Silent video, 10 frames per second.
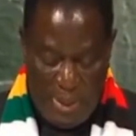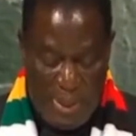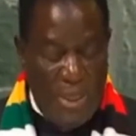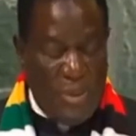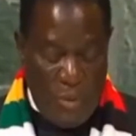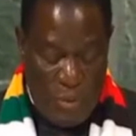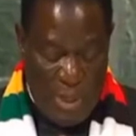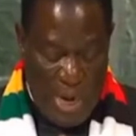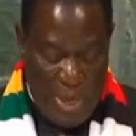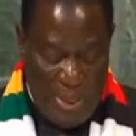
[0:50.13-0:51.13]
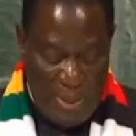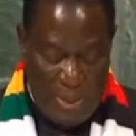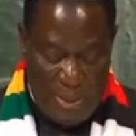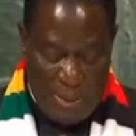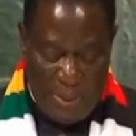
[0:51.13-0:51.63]
as you
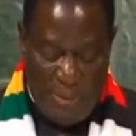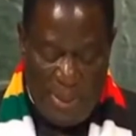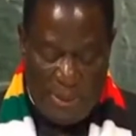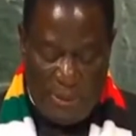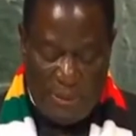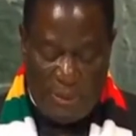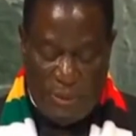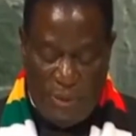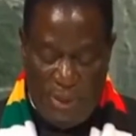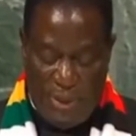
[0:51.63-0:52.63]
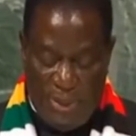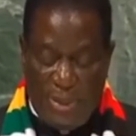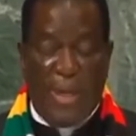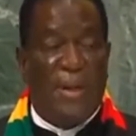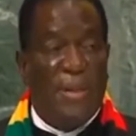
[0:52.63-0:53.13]
guide our deliberations during this
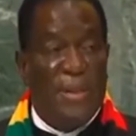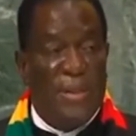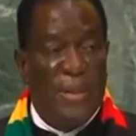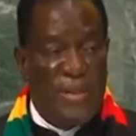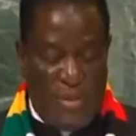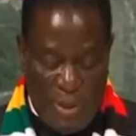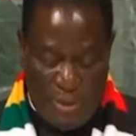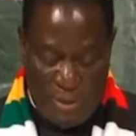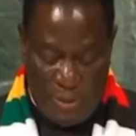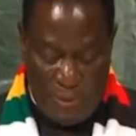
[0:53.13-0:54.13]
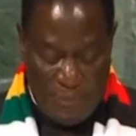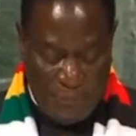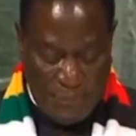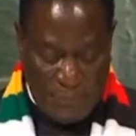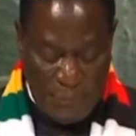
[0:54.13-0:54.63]
current session.
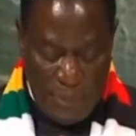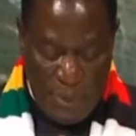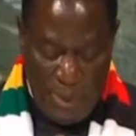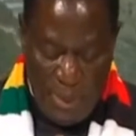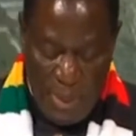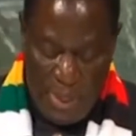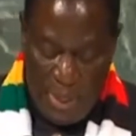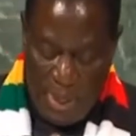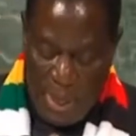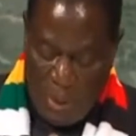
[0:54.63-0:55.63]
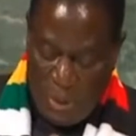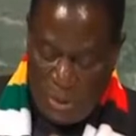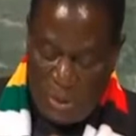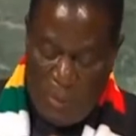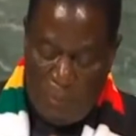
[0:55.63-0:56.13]
I
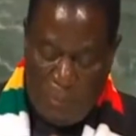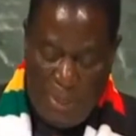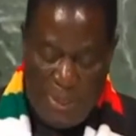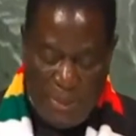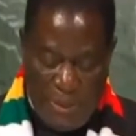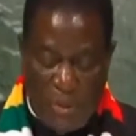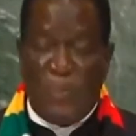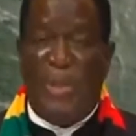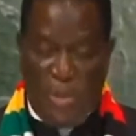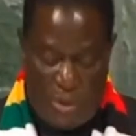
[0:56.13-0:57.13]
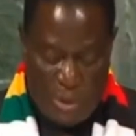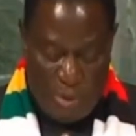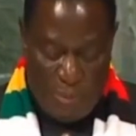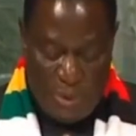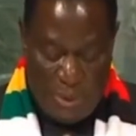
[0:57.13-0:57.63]
also pay special
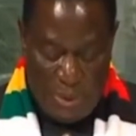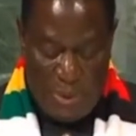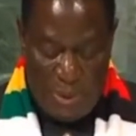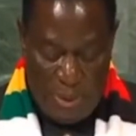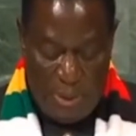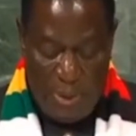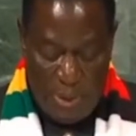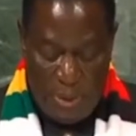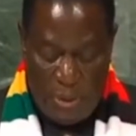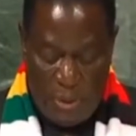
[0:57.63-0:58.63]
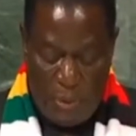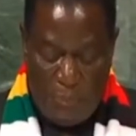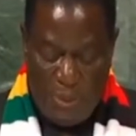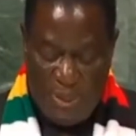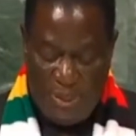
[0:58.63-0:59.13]
tribute to your
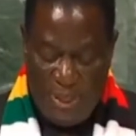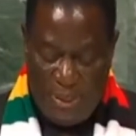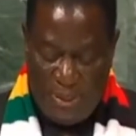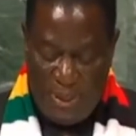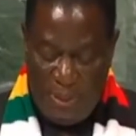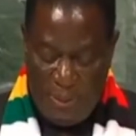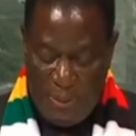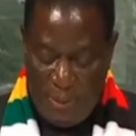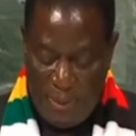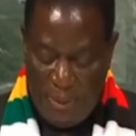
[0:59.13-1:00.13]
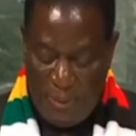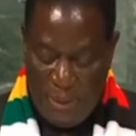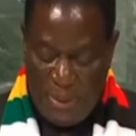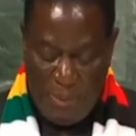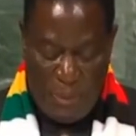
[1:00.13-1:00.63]
predecessor, Mr.